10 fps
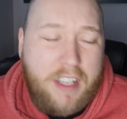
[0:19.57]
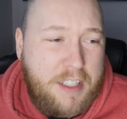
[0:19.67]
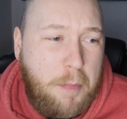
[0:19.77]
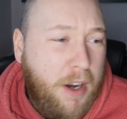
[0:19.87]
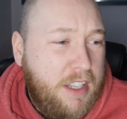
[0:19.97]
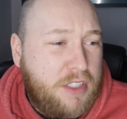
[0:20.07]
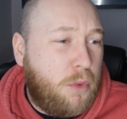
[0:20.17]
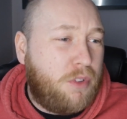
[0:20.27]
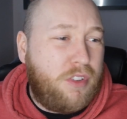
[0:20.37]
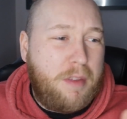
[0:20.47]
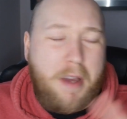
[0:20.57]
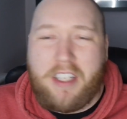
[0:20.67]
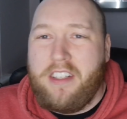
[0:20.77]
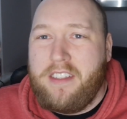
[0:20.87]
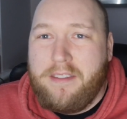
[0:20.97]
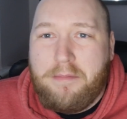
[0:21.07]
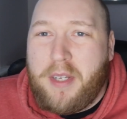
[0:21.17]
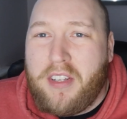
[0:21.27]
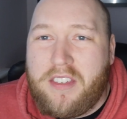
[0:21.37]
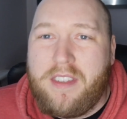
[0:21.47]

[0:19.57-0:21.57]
It's pointless going through the matches, because